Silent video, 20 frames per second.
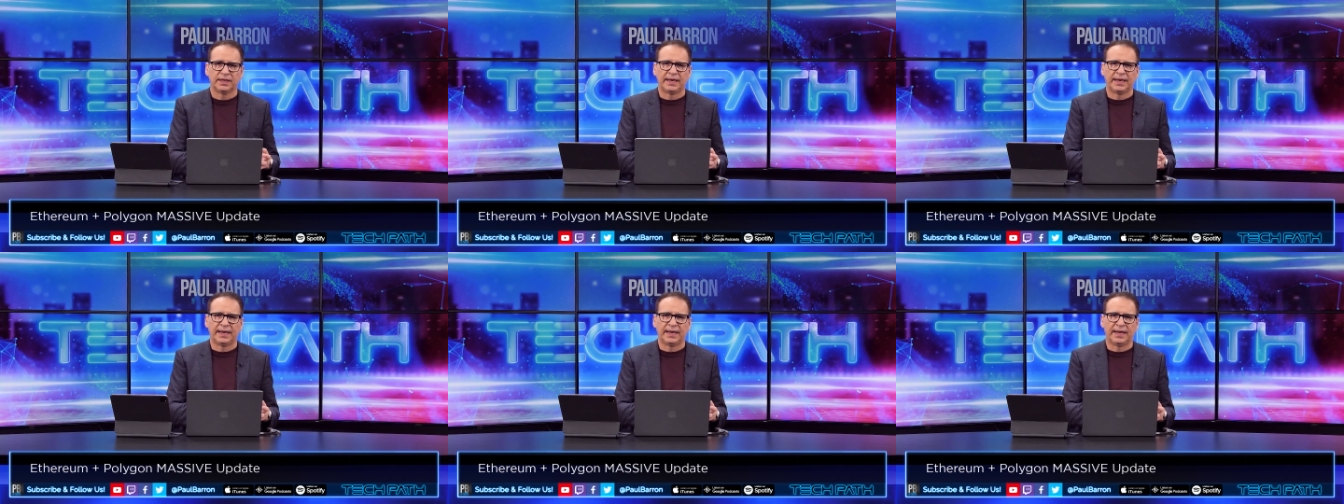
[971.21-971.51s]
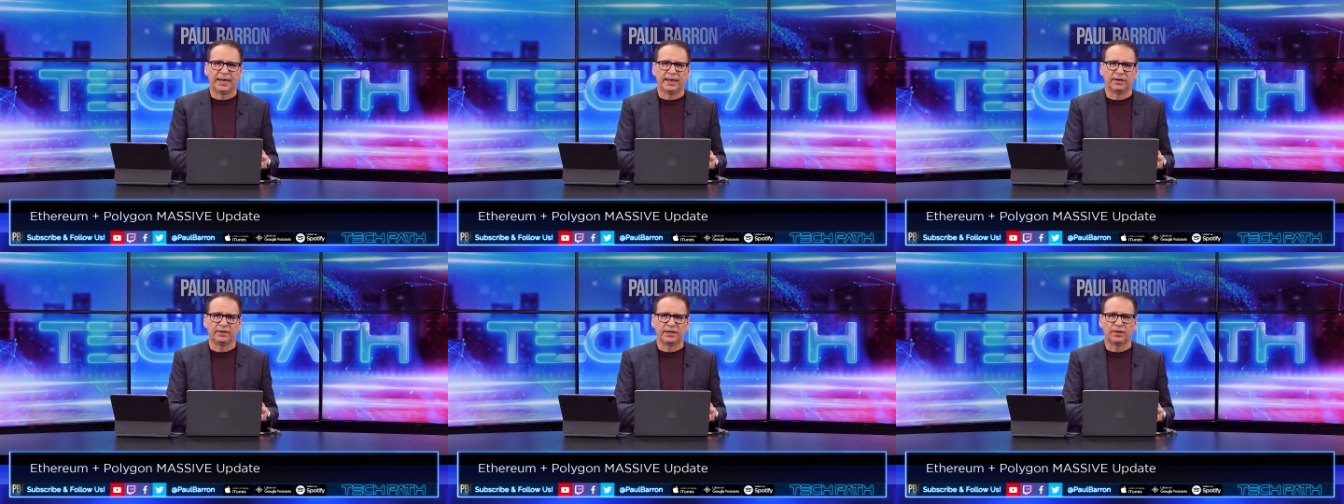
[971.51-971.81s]

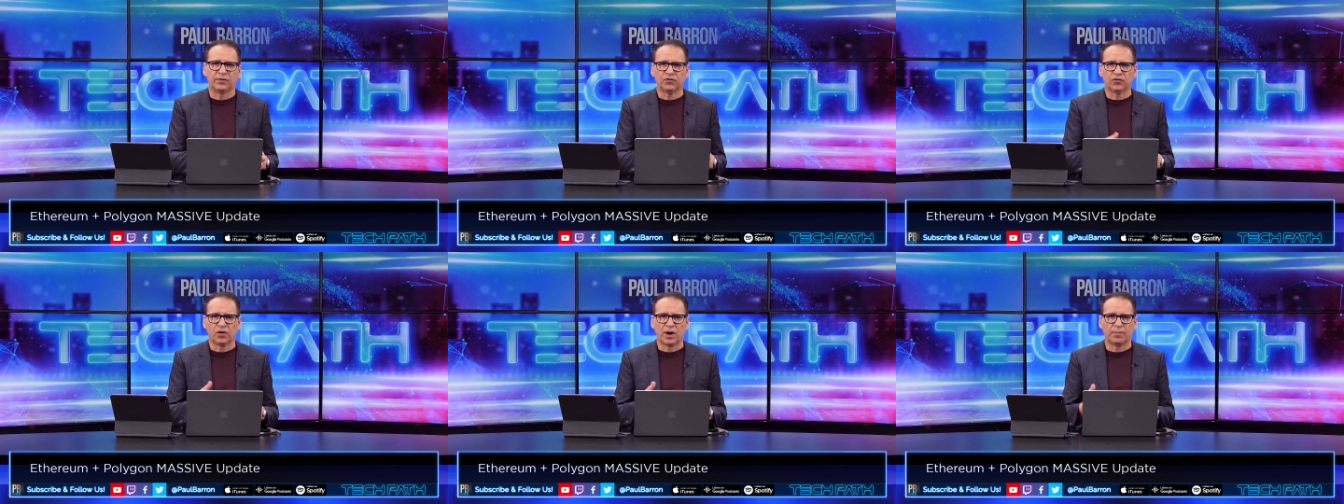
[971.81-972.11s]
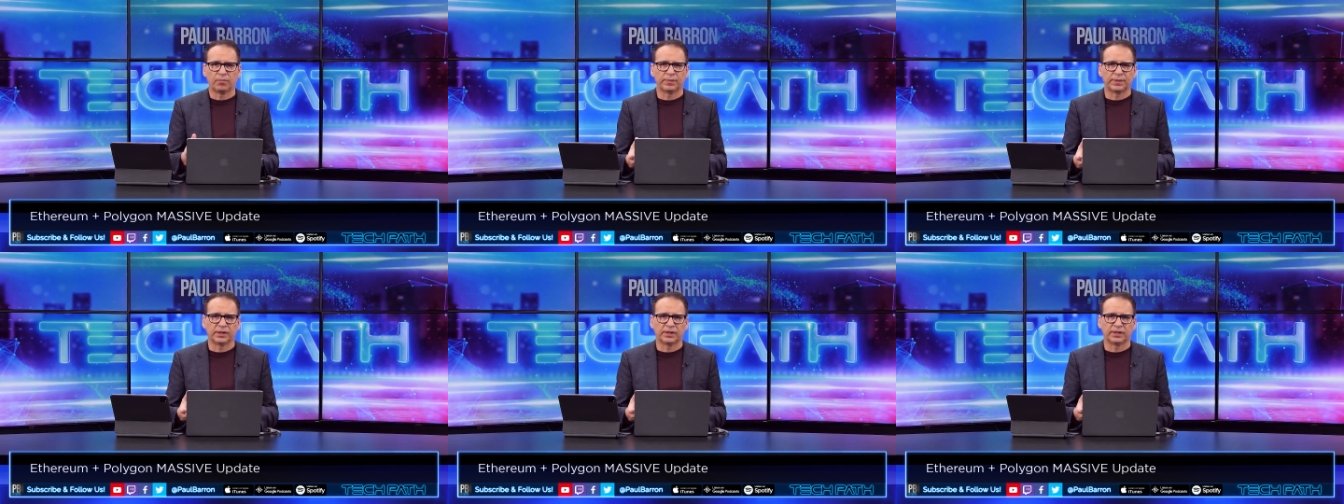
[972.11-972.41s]
And
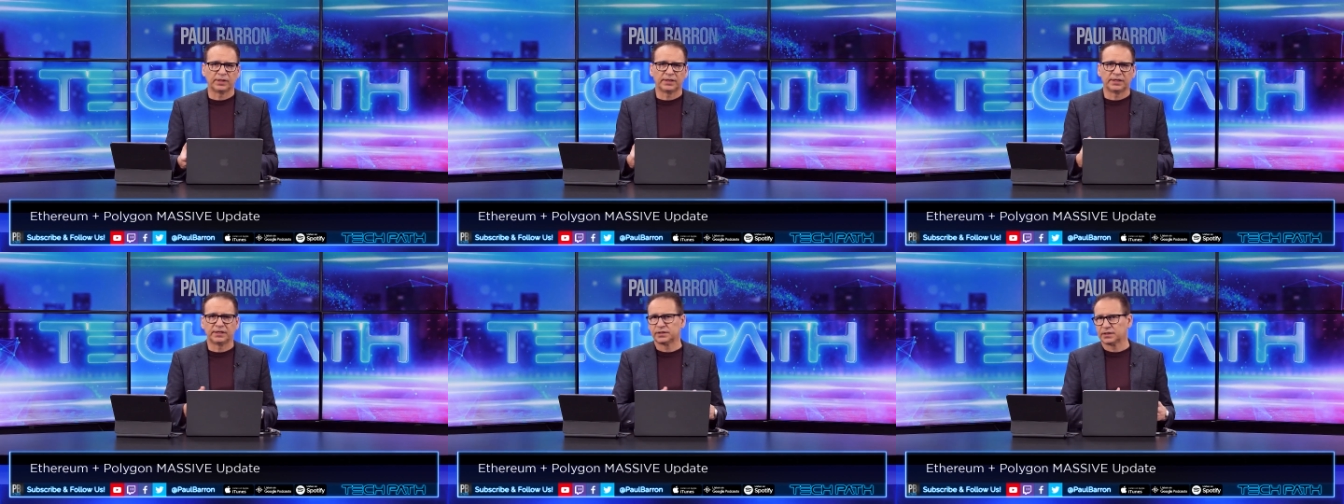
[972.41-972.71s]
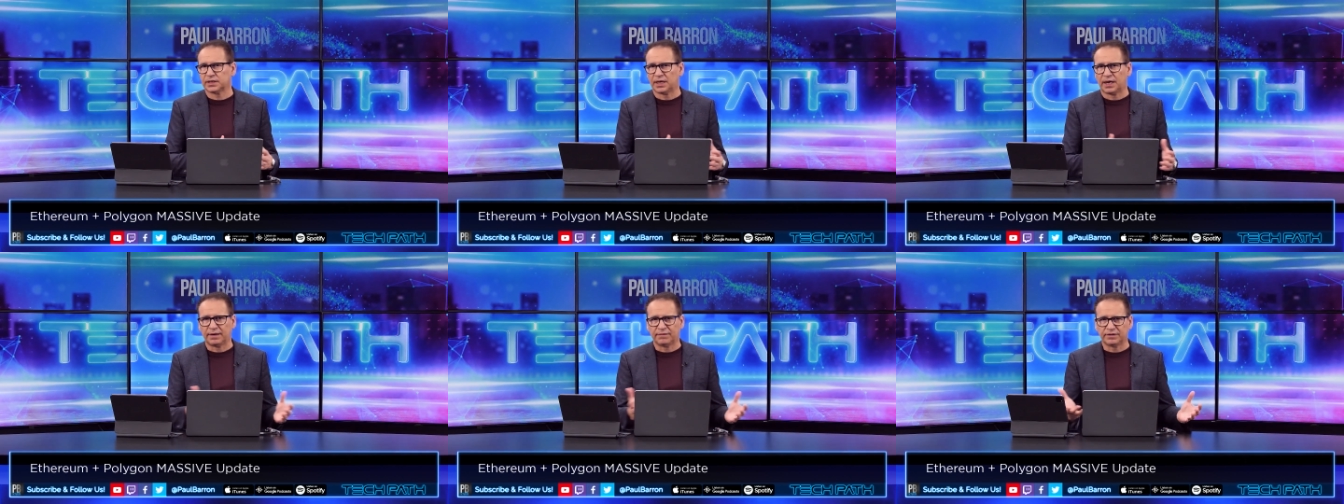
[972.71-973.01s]
interoperability
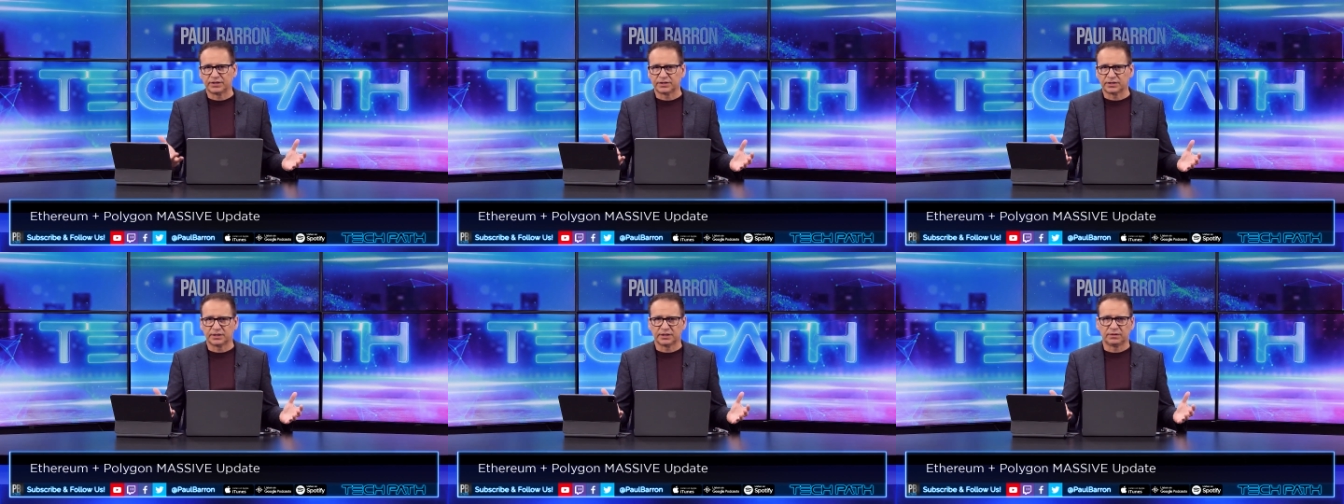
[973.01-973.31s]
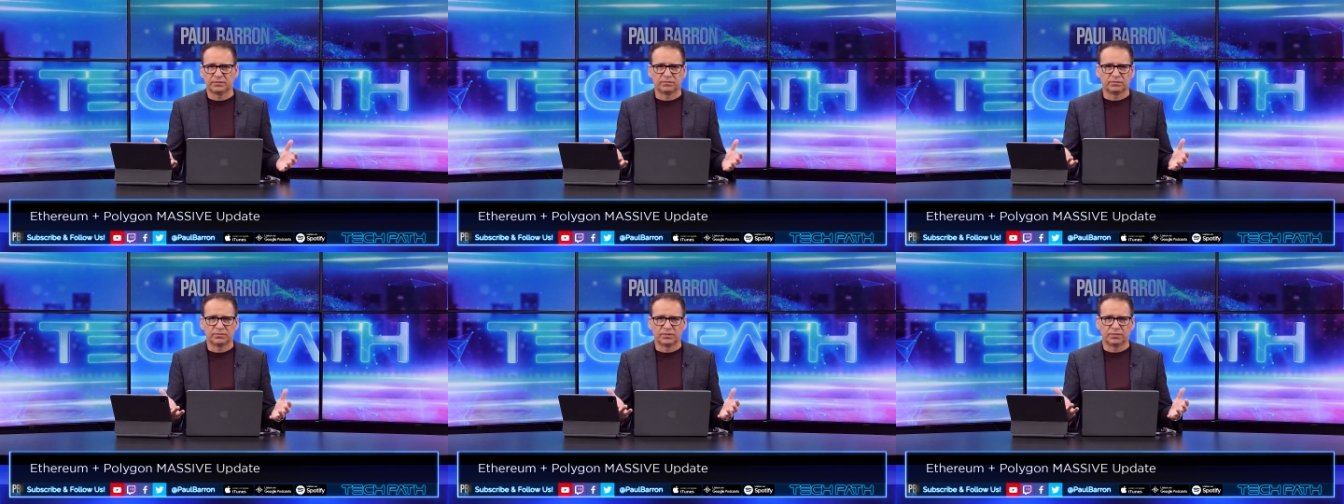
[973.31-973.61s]
is
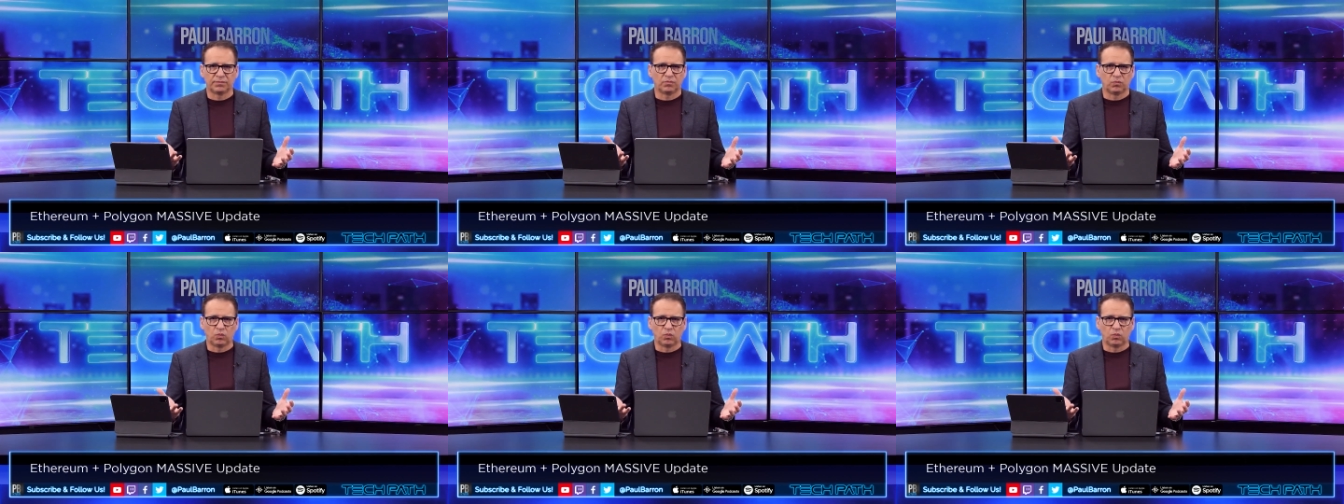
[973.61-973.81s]
obviously the,